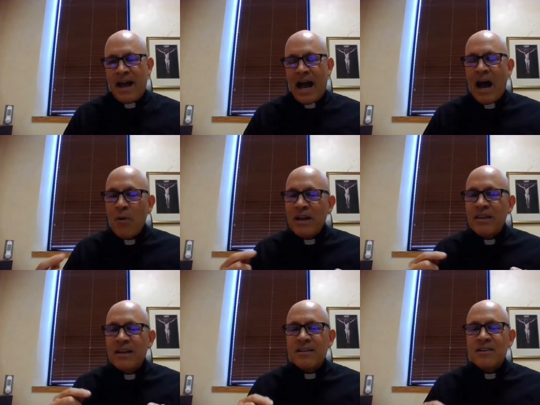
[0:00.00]
how I
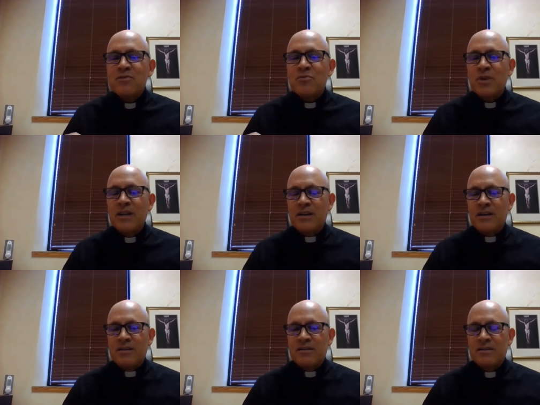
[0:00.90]
think that these
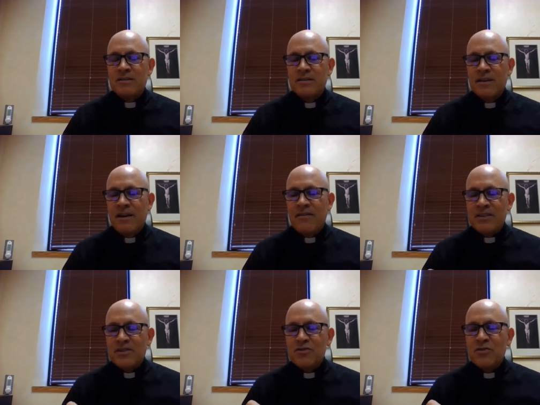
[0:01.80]
readings have
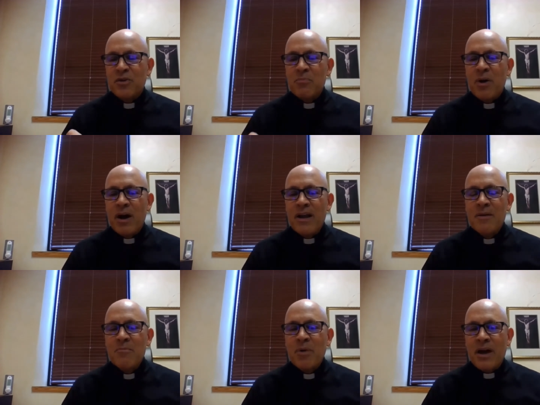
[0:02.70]
had such a great
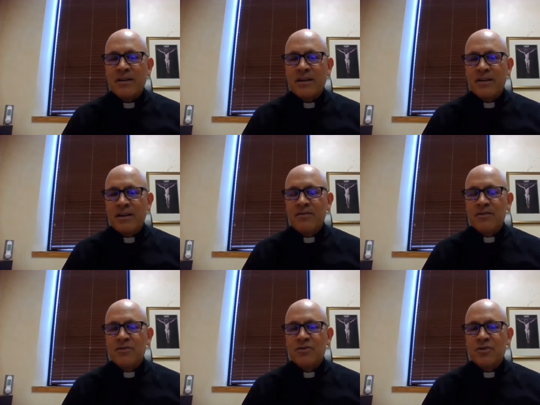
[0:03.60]
impact on the life
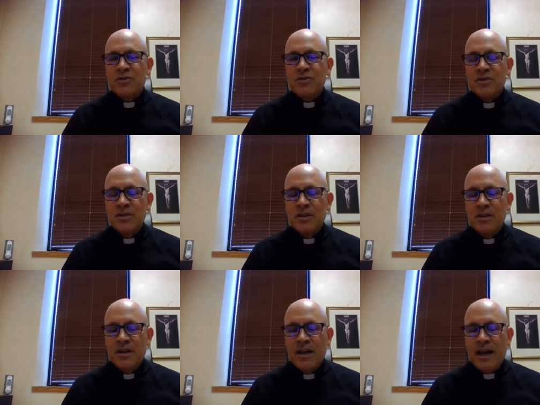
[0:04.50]
of the church,
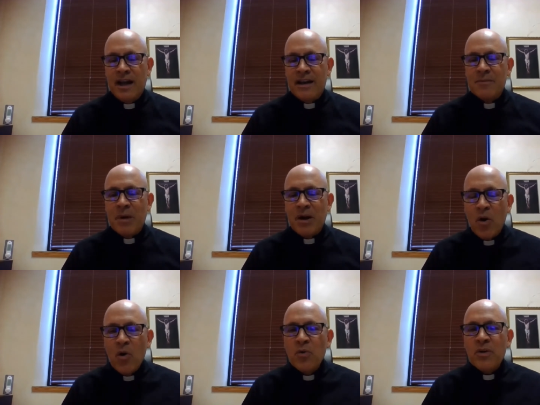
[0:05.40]
and in my
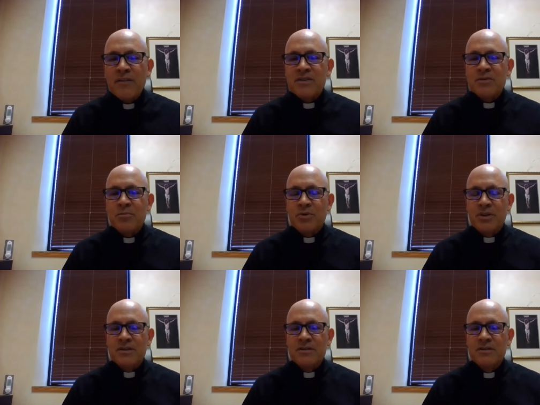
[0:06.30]
own life as a
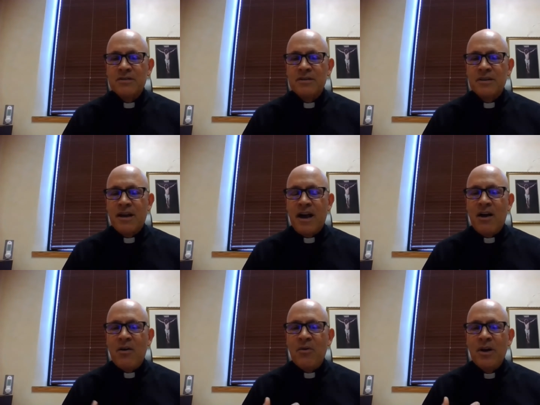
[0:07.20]
priest,
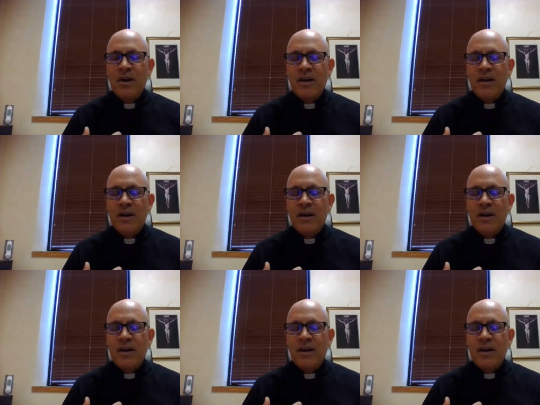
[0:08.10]
how